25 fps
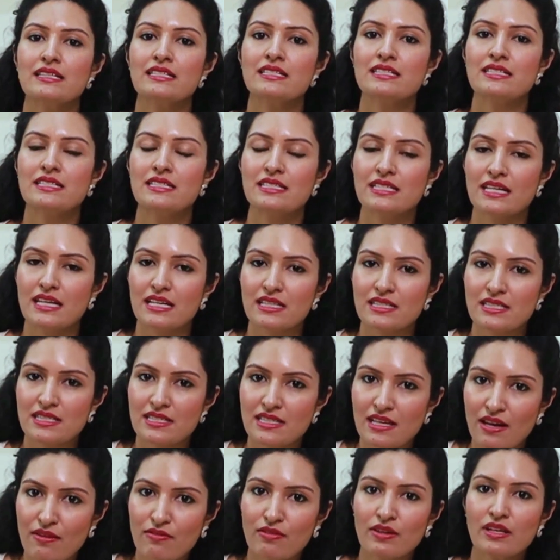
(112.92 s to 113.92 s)
is stage
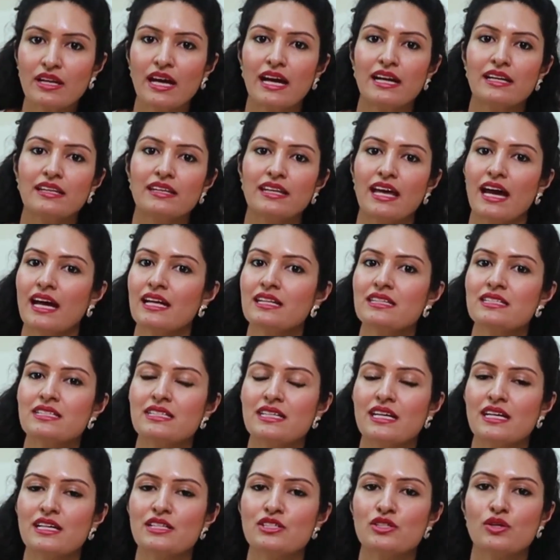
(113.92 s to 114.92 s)
7. At that
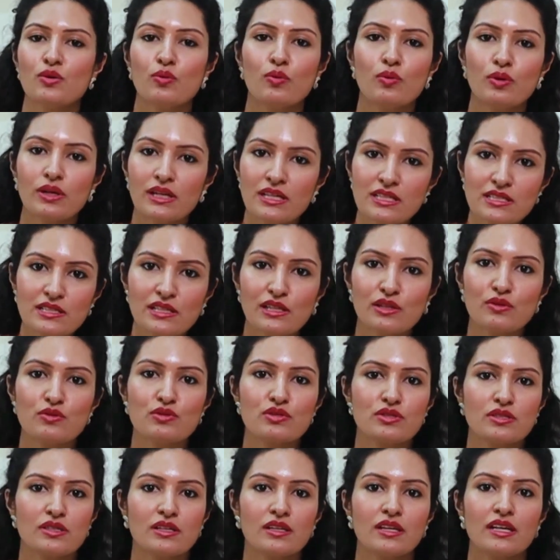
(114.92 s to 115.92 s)
stage, the only
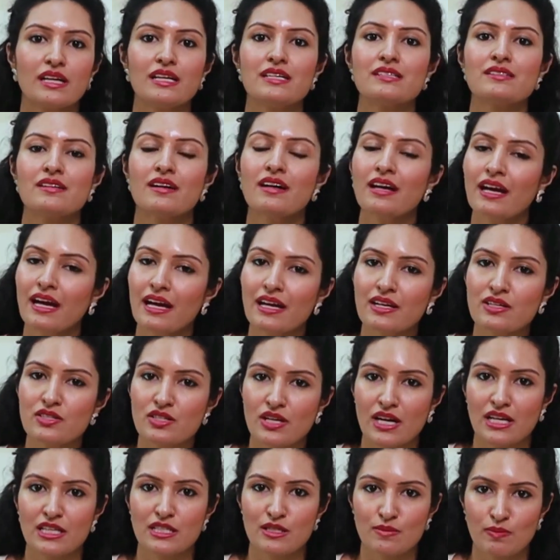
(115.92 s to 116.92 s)
solution is a hair
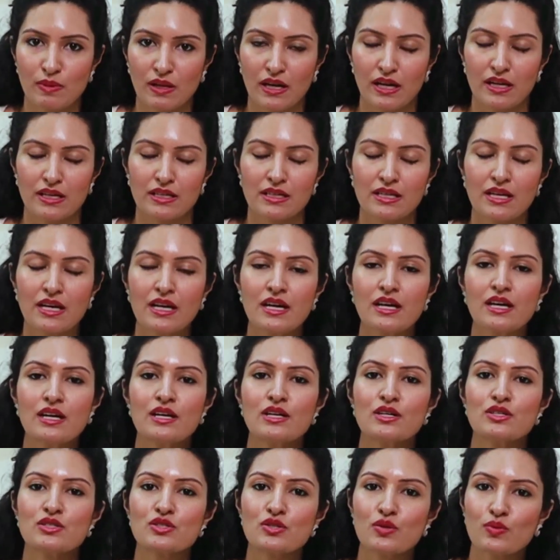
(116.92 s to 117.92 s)
transplant.
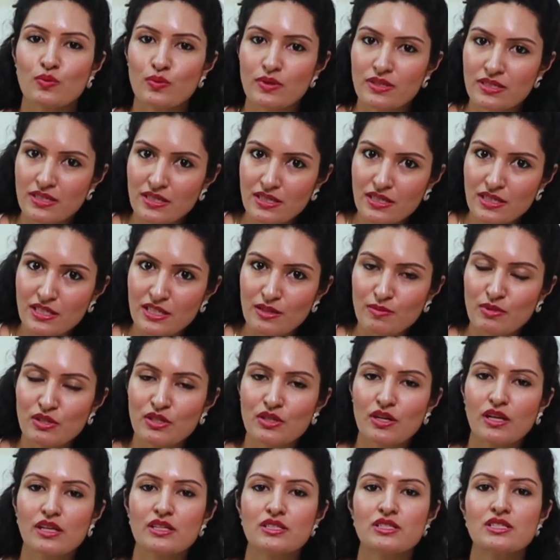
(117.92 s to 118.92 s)
So visit a
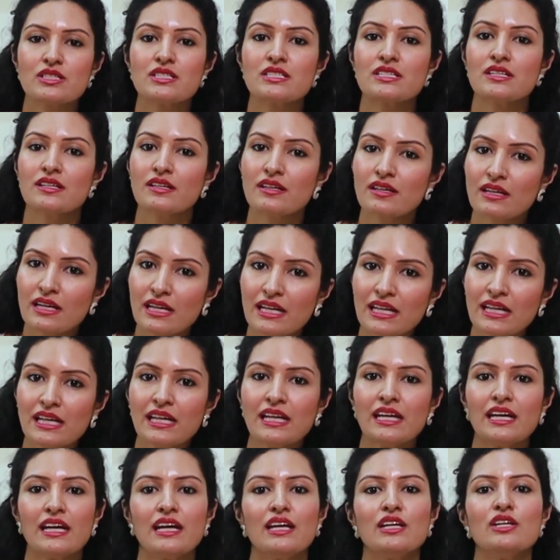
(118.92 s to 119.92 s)
dermatologist
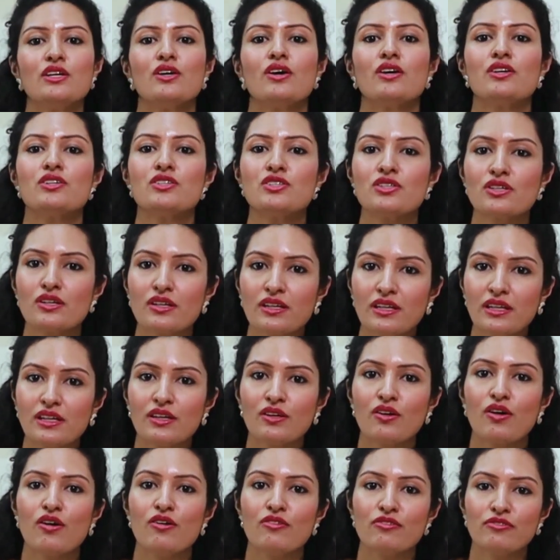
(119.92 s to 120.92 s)
early in your
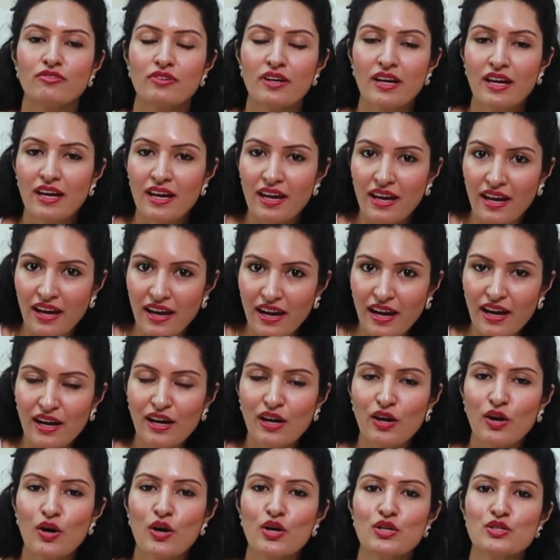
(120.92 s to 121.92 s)
journey of hair
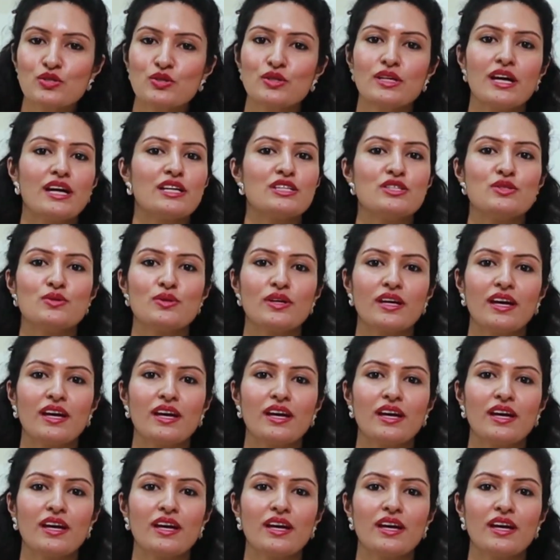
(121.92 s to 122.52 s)
loss so that you